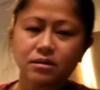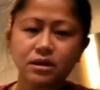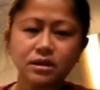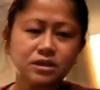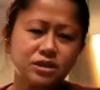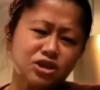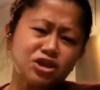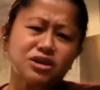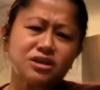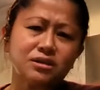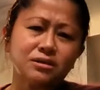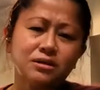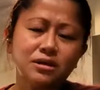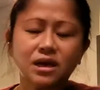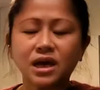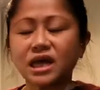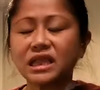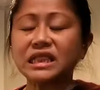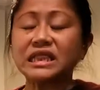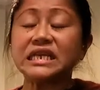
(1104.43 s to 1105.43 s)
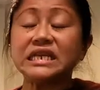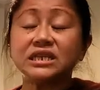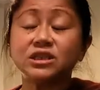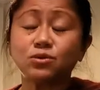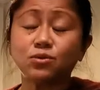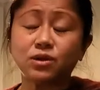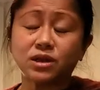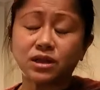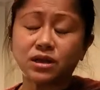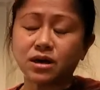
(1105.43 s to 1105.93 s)
it's good. At least
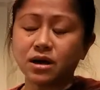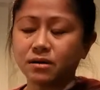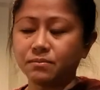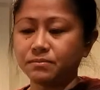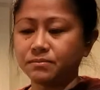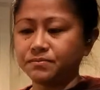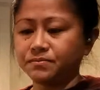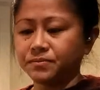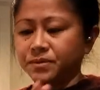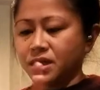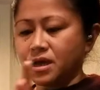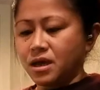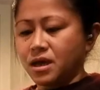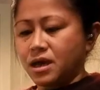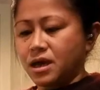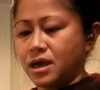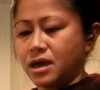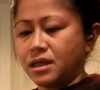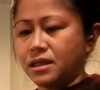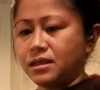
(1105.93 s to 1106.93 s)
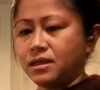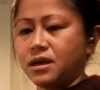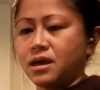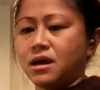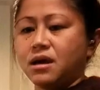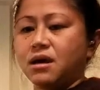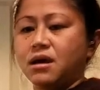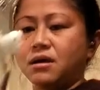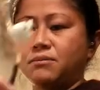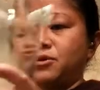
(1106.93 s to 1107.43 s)
1 cup. And
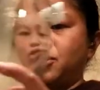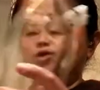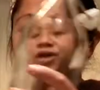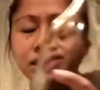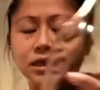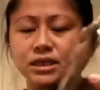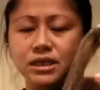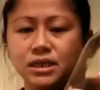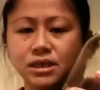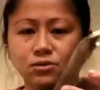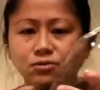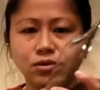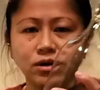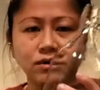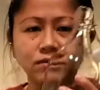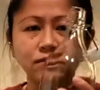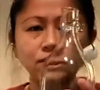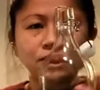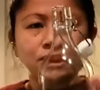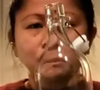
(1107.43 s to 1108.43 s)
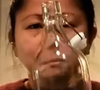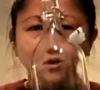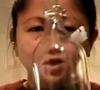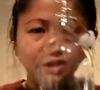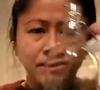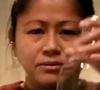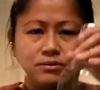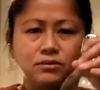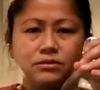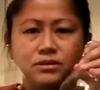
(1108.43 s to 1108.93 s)
you're gonna need one of your
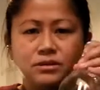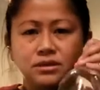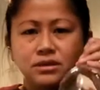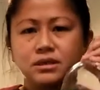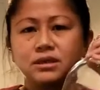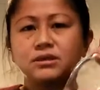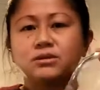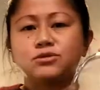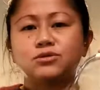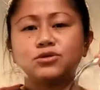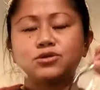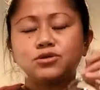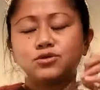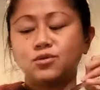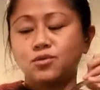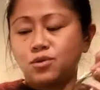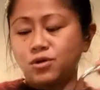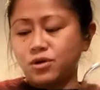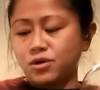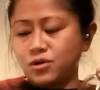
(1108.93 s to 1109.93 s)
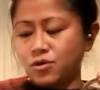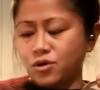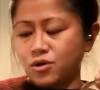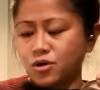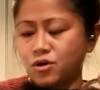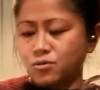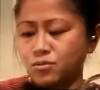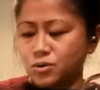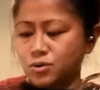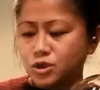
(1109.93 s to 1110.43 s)
bottles to store your
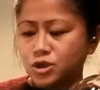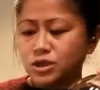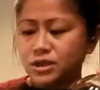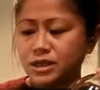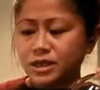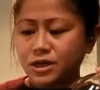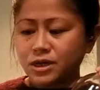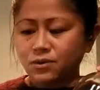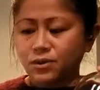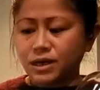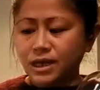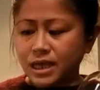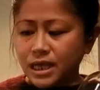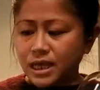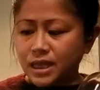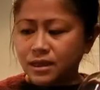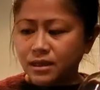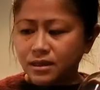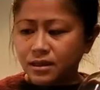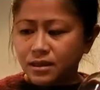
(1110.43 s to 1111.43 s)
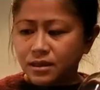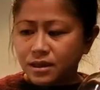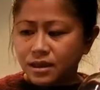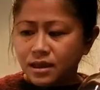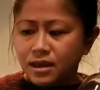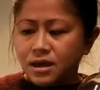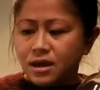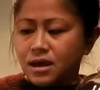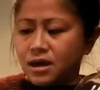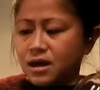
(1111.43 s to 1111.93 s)
kombucha liquid in
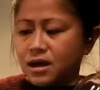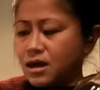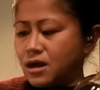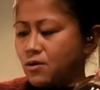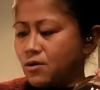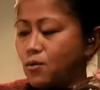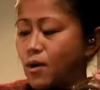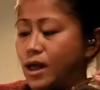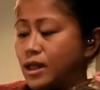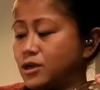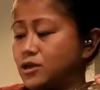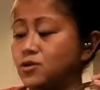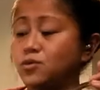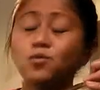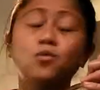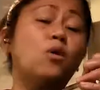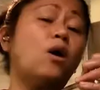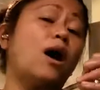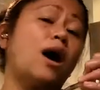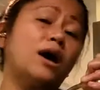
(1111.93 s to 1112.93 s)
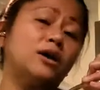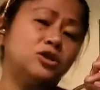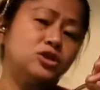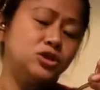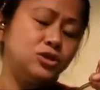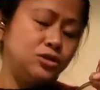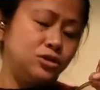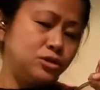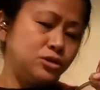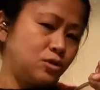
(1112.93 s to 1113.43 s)
while you wash
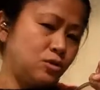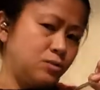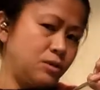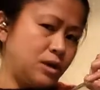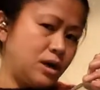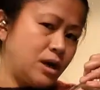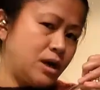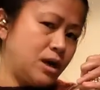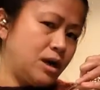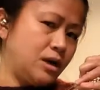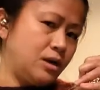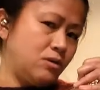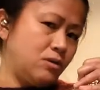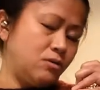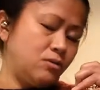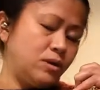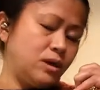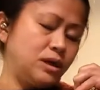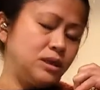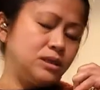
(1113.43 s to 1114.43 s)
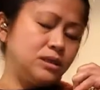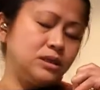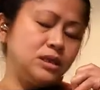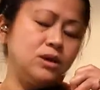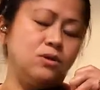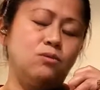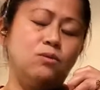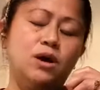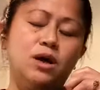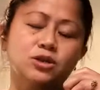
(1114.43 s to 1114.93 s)
your Scoby. I always say
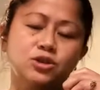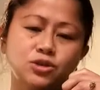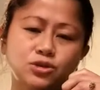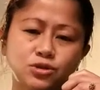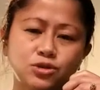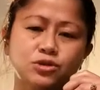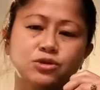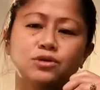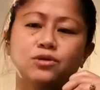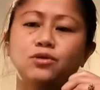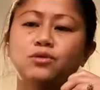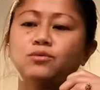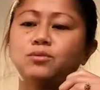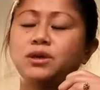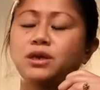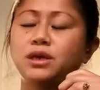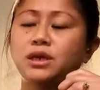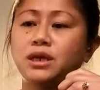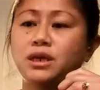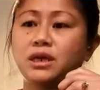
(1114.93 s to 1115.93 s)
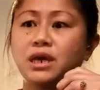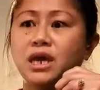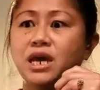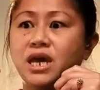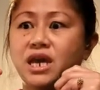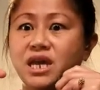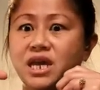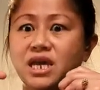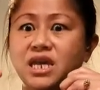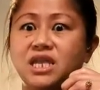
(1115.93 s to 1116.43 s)
wash your Scoby
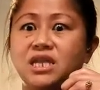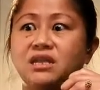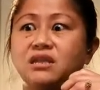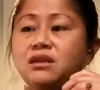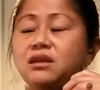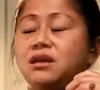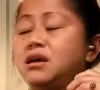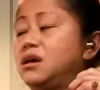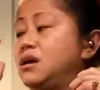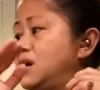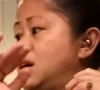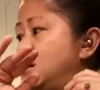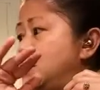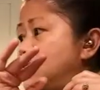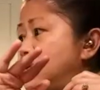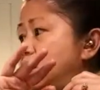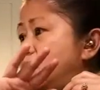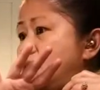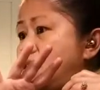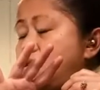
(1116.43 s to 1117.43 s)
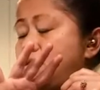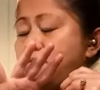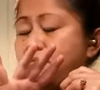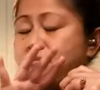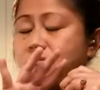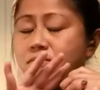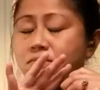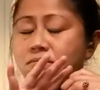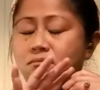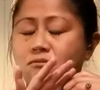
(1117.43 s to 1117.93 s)
in
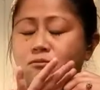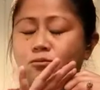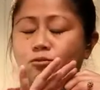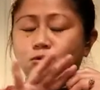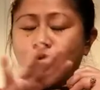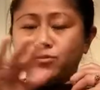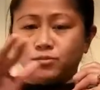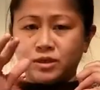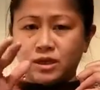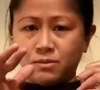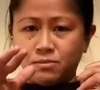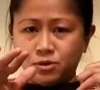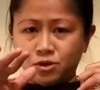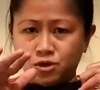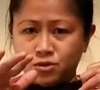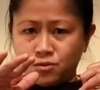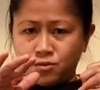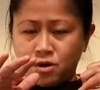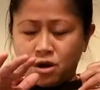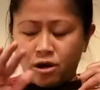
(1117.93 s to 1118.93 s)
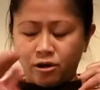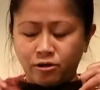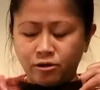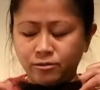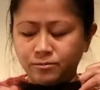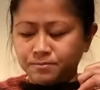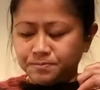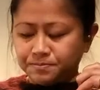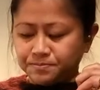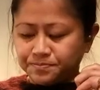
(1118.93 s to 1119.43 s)
room temperature
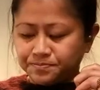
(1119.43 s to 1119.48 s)
water,